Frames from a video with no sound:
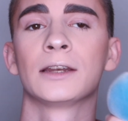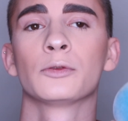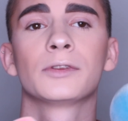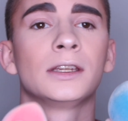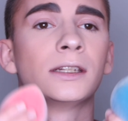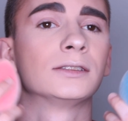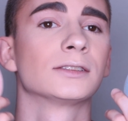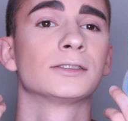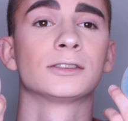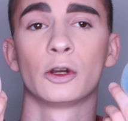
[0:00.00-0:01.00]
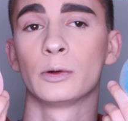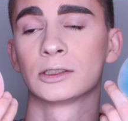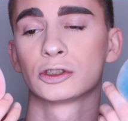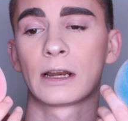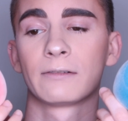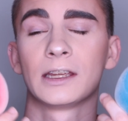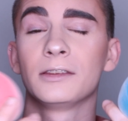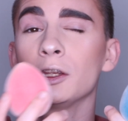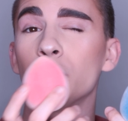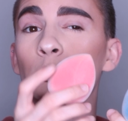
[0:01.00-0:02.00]
I don't think it's so
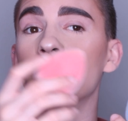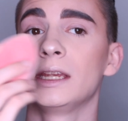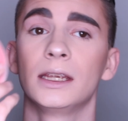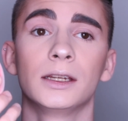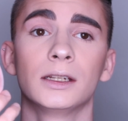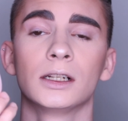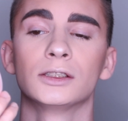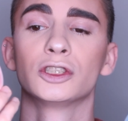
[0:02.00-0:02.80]
extravagant that you need